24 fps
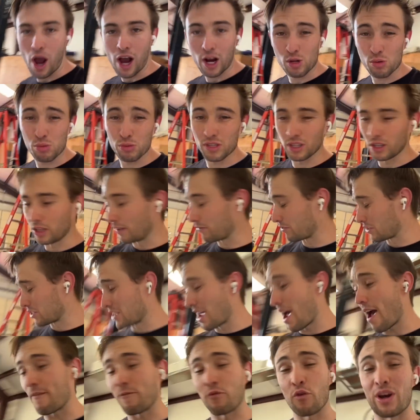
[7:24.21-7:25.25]
because the lift is
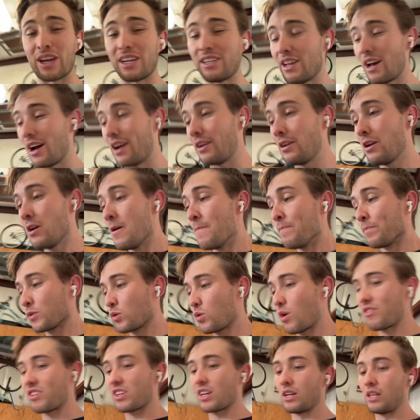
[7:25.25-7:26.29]
halfway done, we have
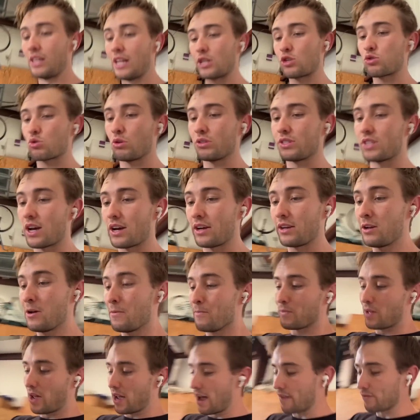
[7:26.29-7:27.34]
to get electrical done.
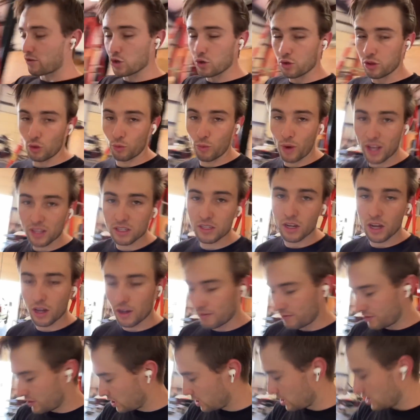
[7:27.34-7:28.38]
I have to do the rest of
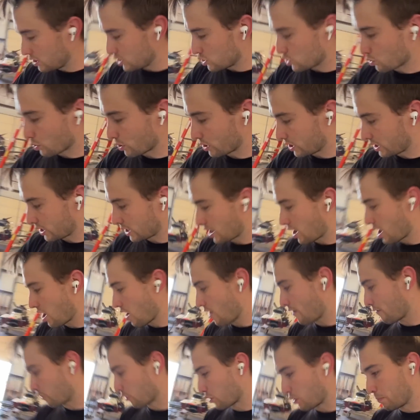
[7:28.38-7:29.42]
the drilling
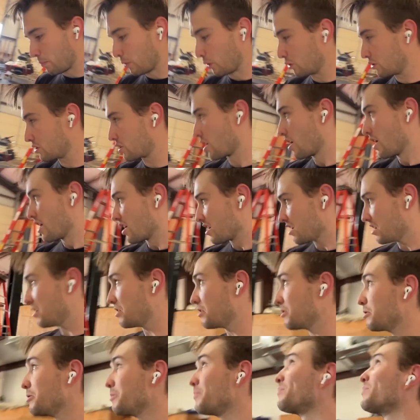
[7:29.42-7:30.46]
for the bolts
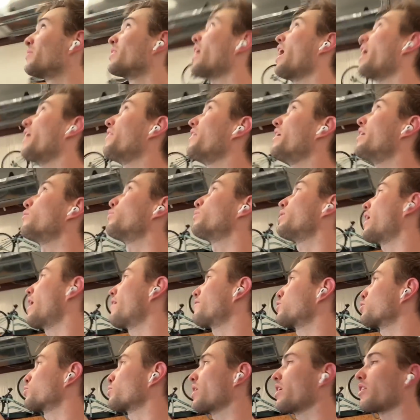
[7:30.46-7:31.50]
here, and then we have to
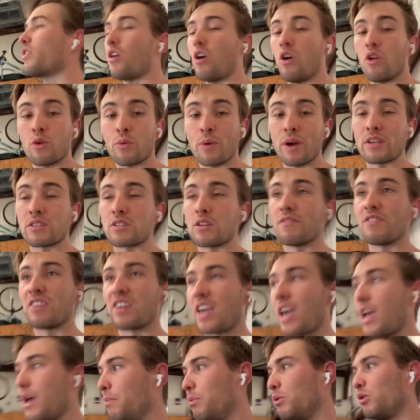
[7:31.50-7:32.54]
route all the rest of the
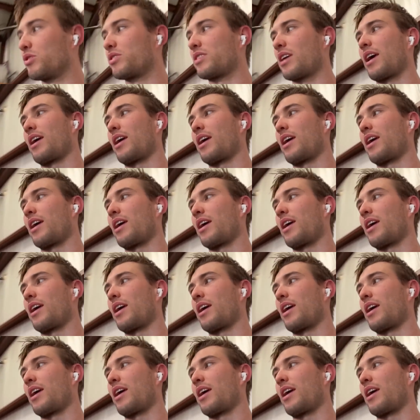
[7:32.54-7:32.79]
cables and